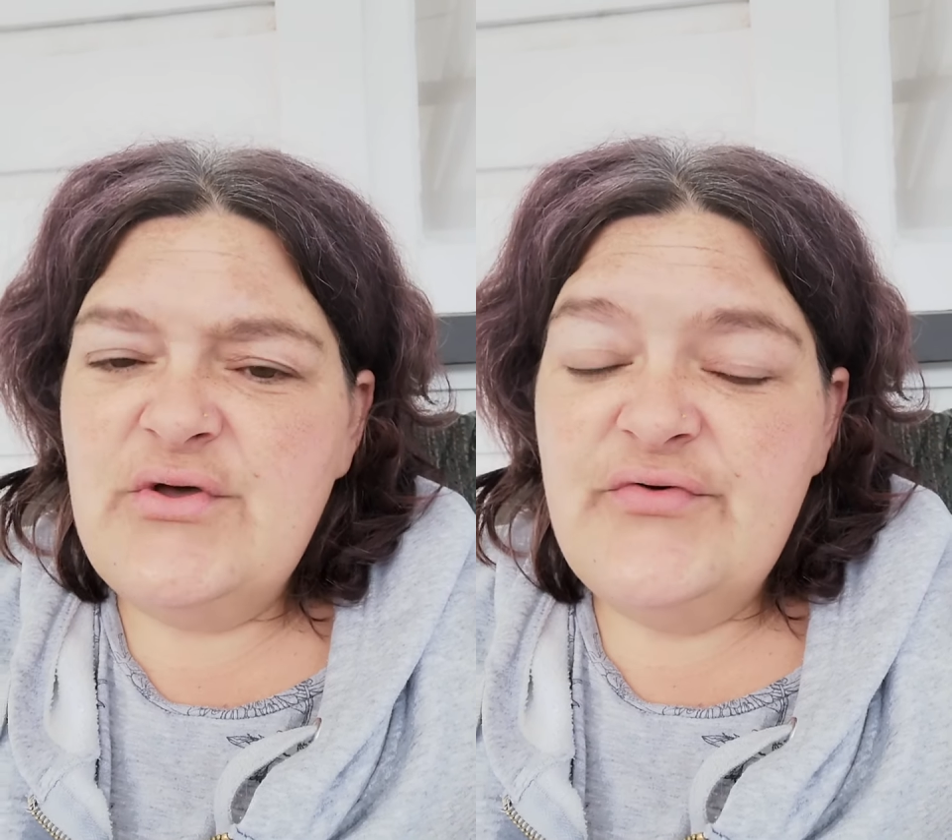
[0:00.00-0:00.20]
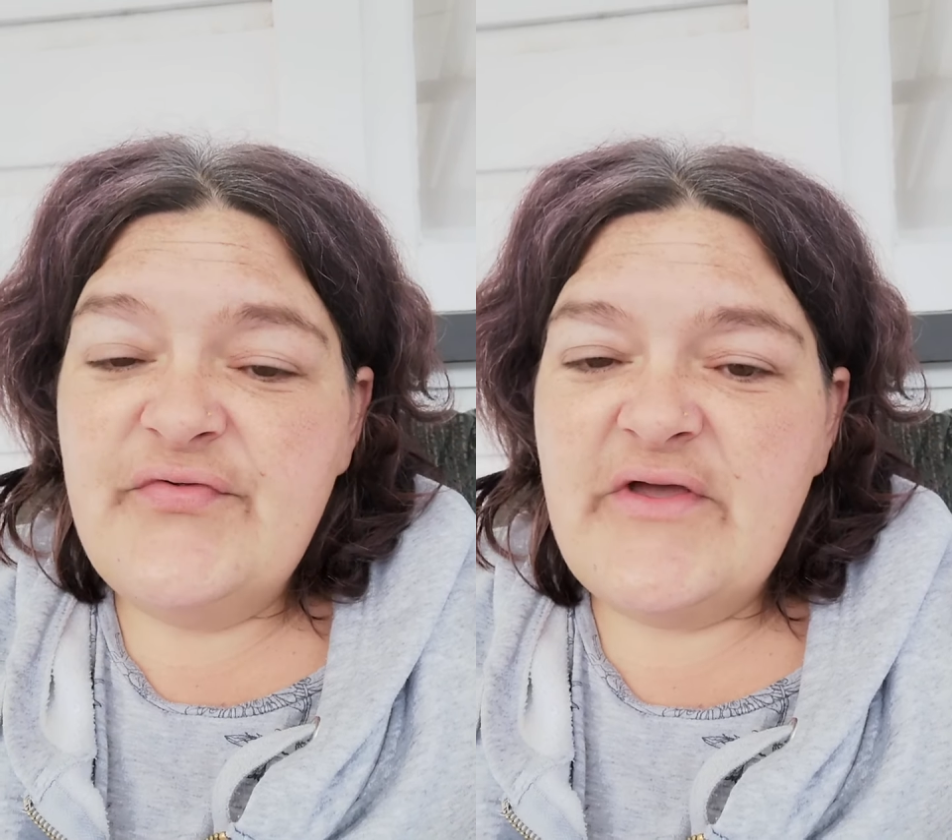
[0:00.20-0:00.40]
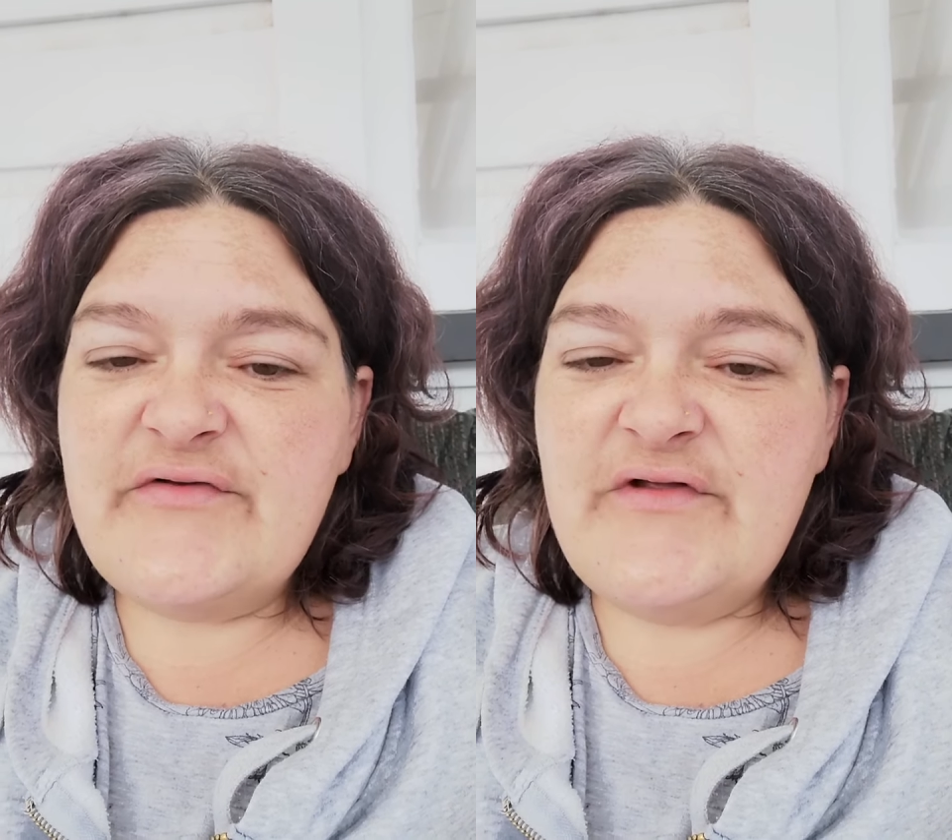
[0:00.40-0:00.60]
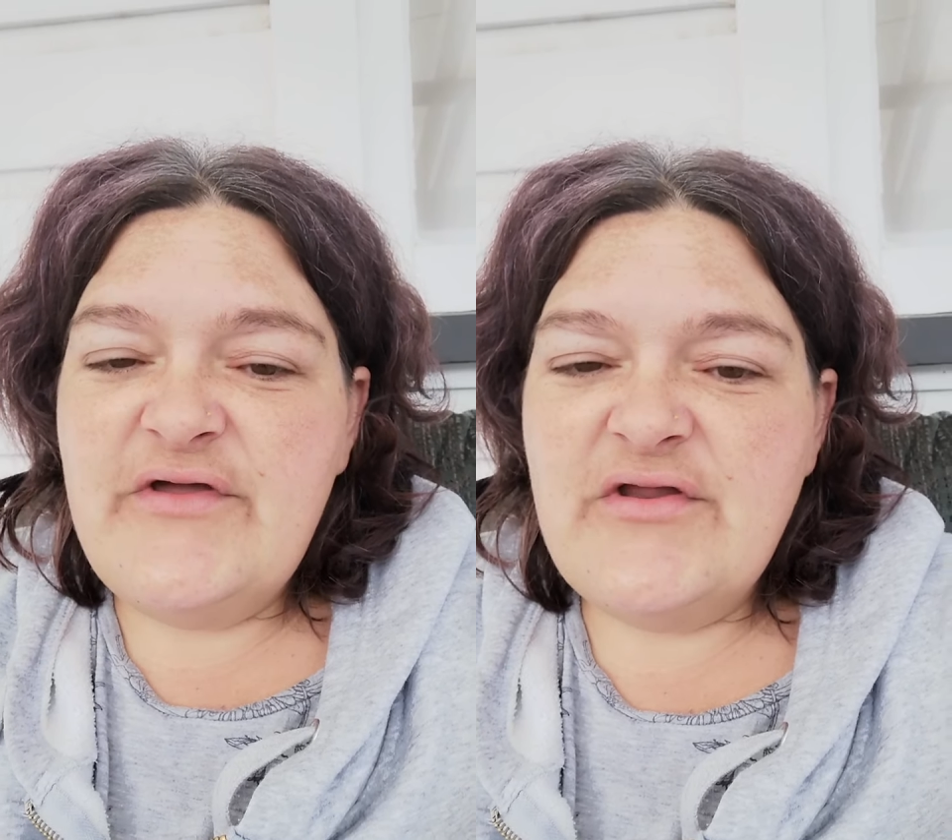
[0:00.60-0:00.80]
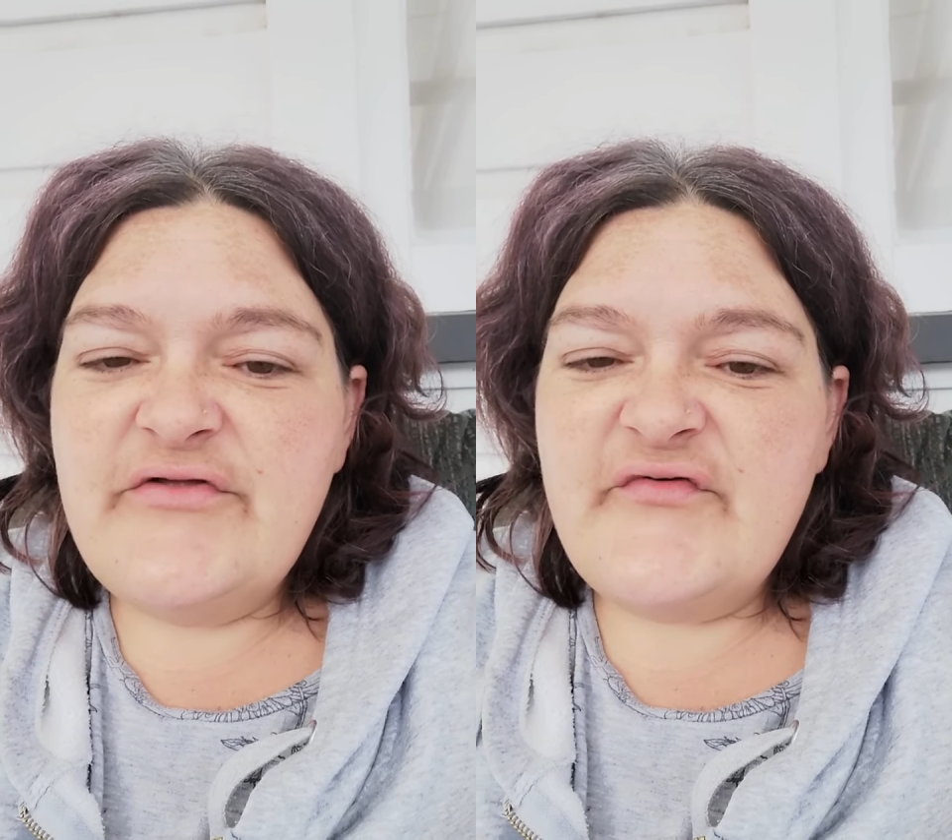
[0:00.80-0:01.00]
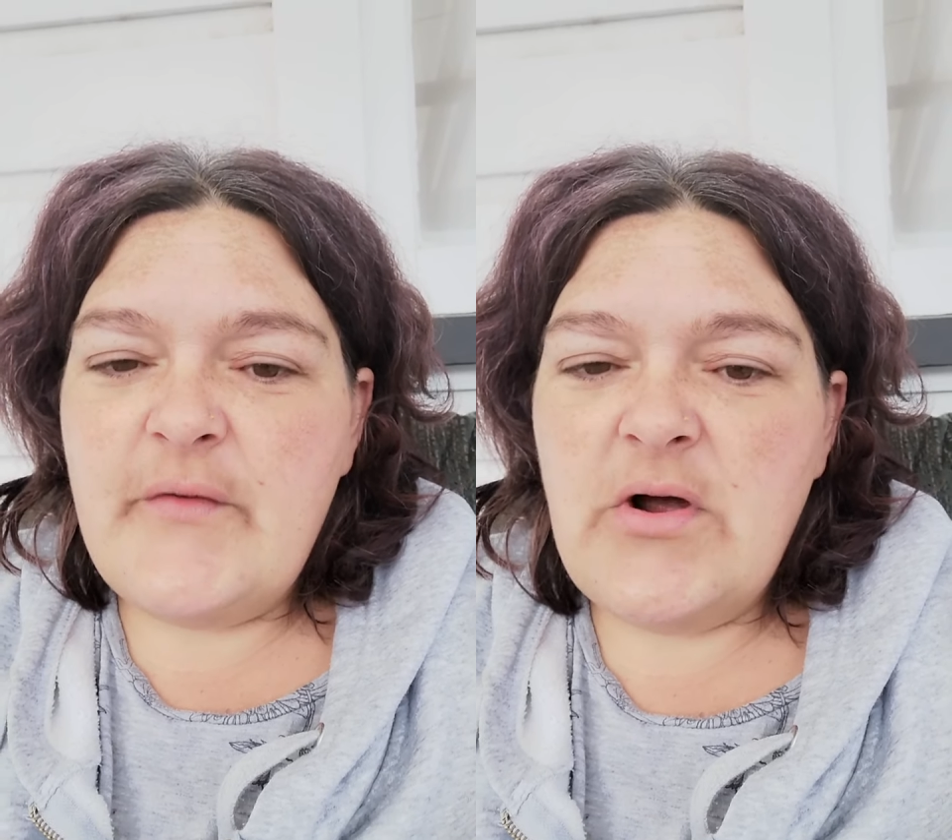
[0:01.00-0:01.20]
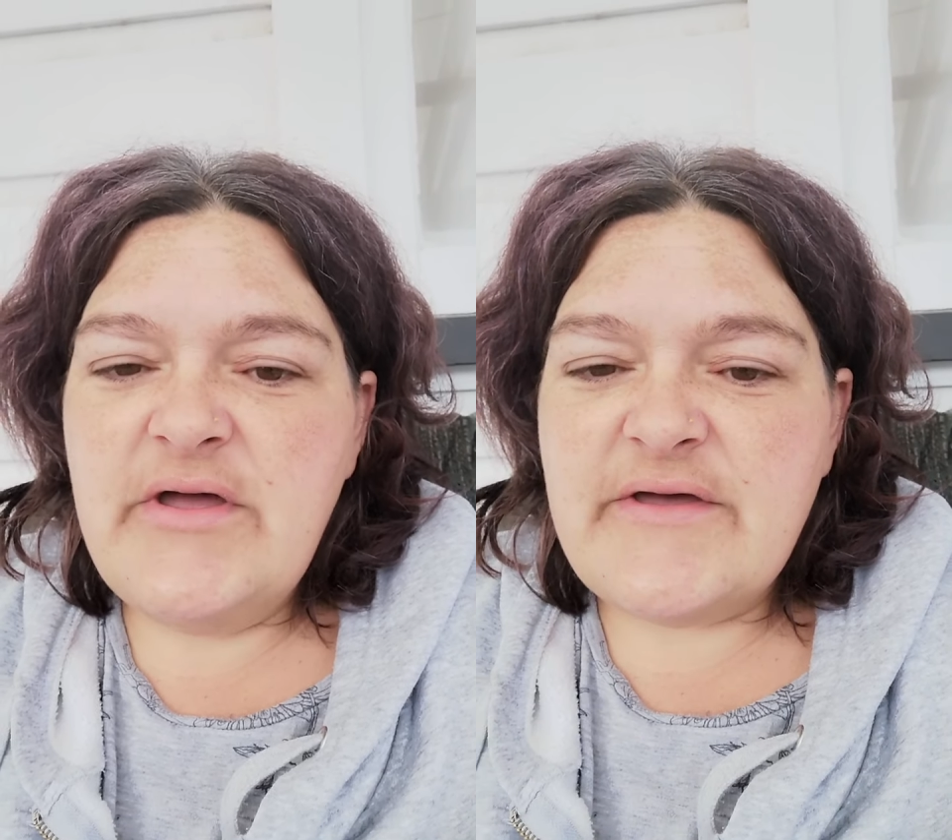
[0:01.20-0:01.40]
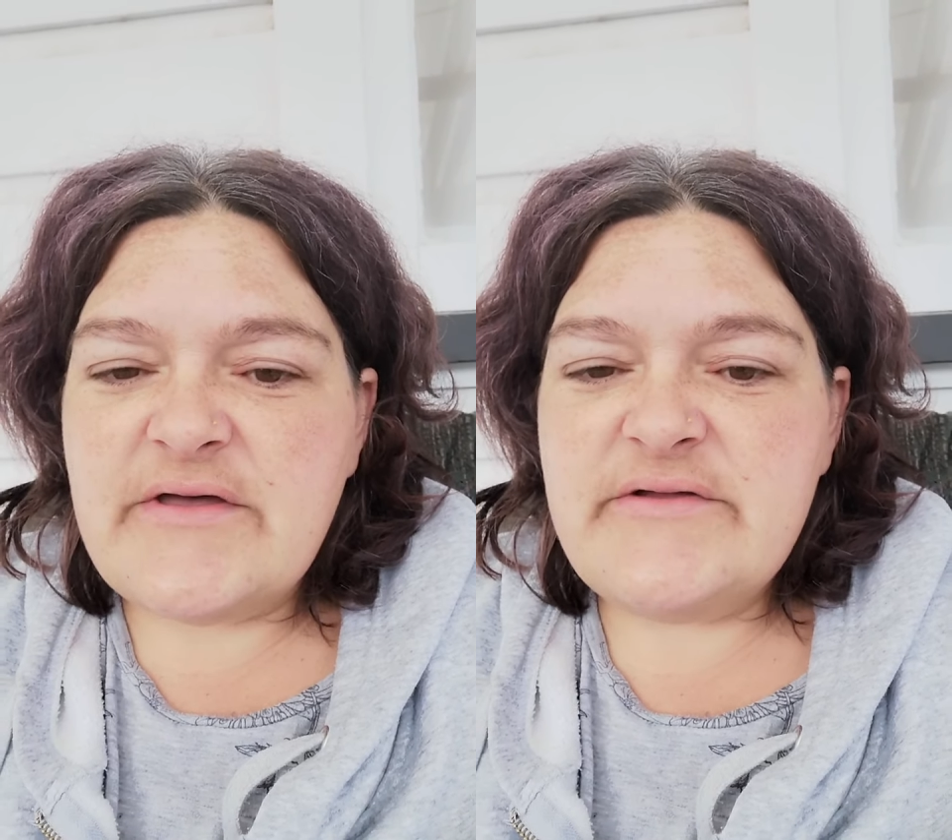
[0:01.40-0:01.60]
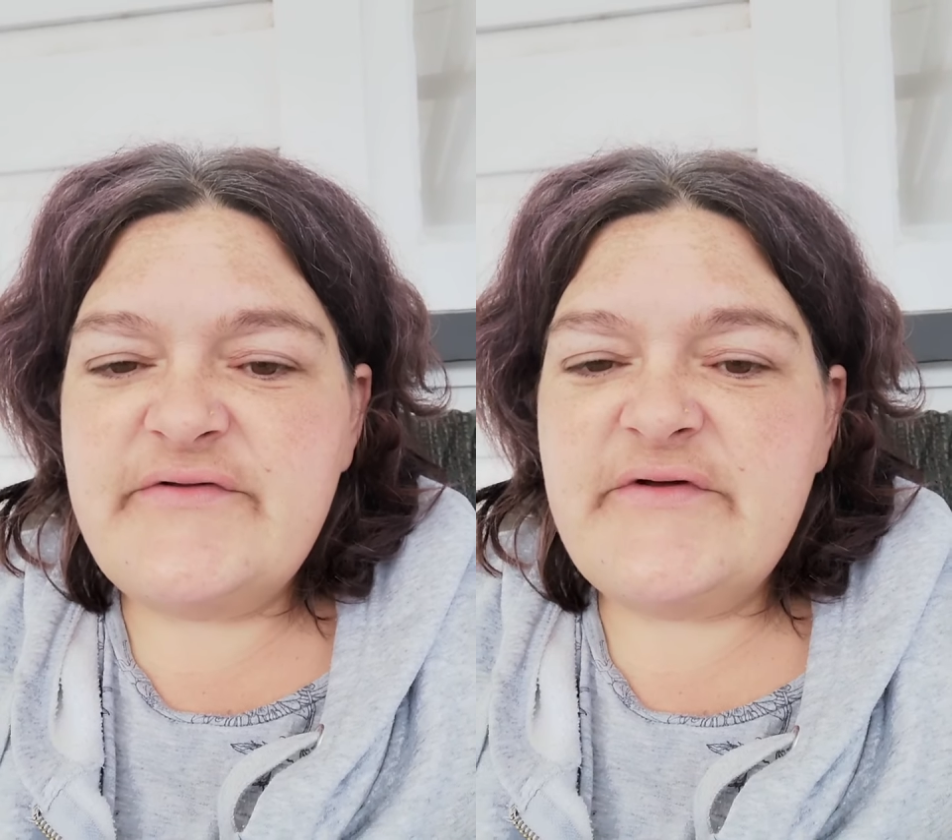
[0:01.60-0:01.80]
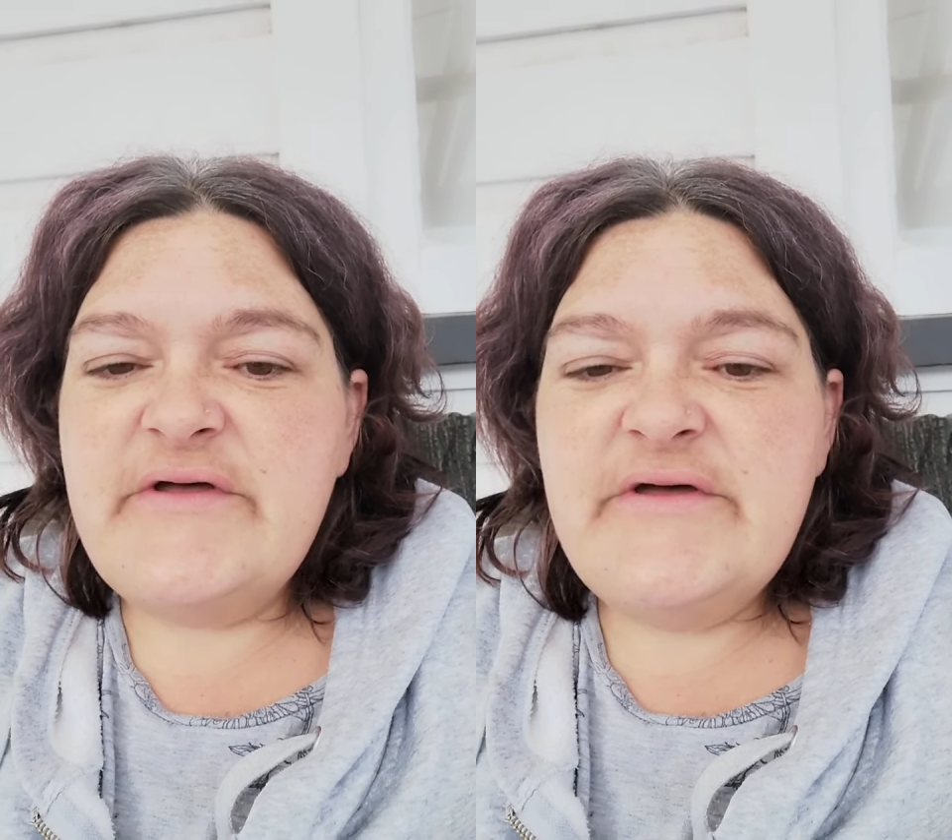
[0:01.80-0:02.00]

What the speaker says: who's actually going to try it?